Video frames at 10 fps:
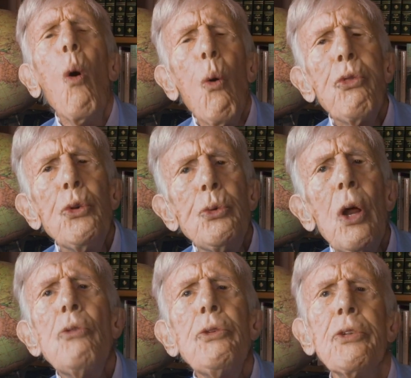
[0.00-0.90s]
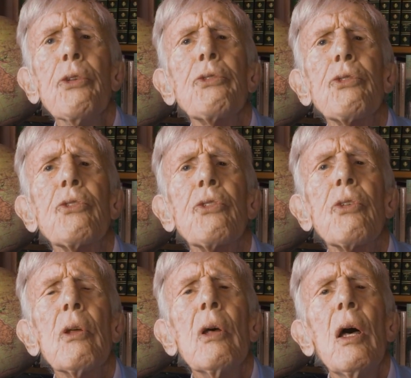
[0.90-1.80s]

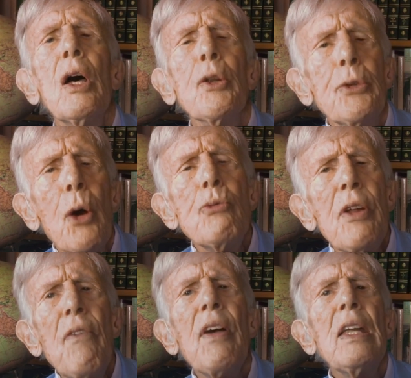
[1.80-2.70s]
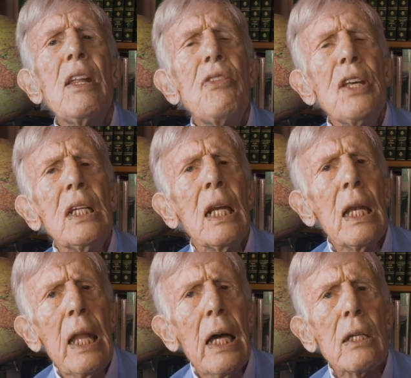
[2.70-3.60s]
orthodontists don't have
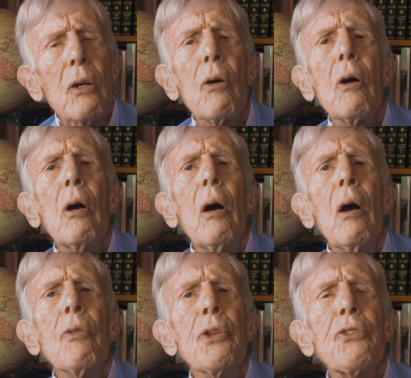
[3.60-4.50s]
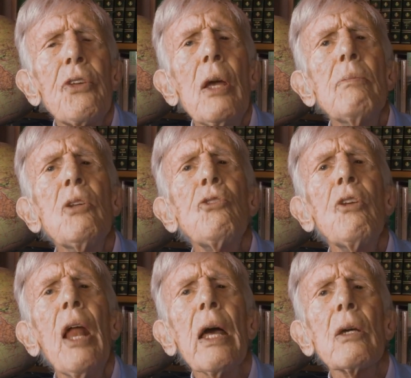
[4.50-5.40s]
anything like the same
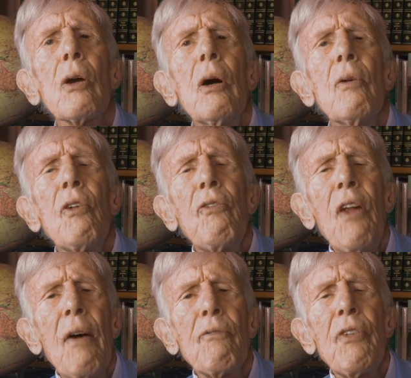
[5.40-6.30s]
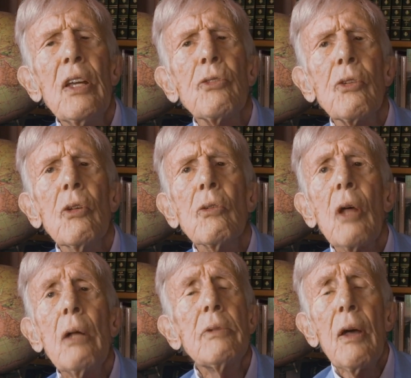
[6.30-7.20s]
dislike for flat faces.
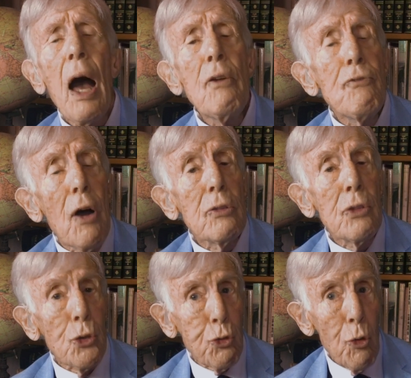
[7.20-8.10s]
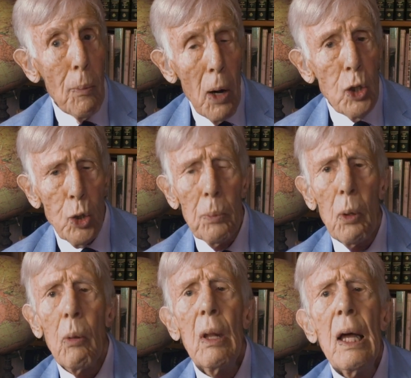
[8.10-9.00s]
I find this
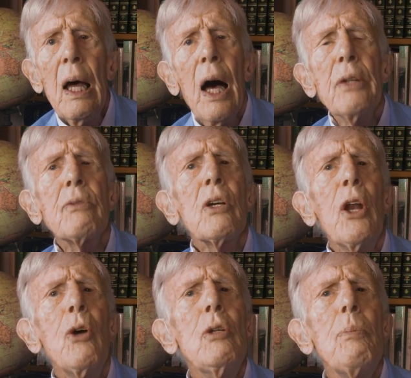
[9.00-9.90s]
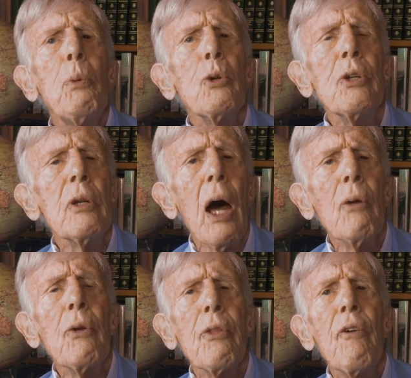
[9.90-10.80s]
remarkable and can only put it
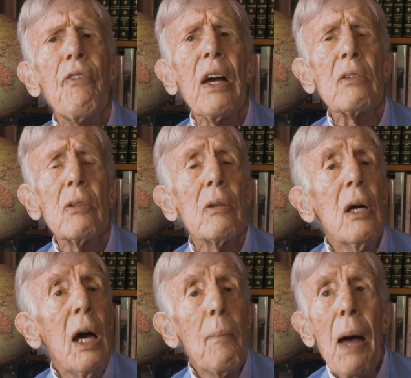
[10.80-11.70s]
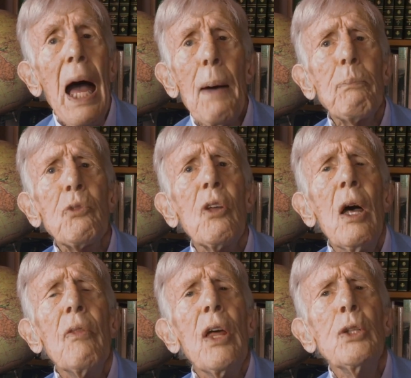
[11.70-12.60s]
down to the fact that perhaps
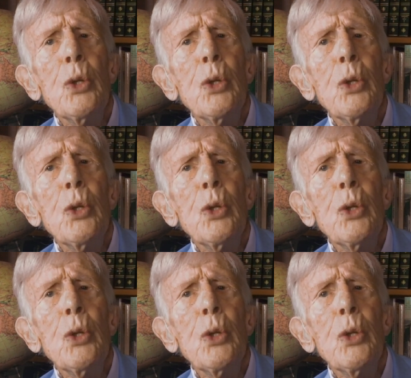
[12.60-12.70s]
they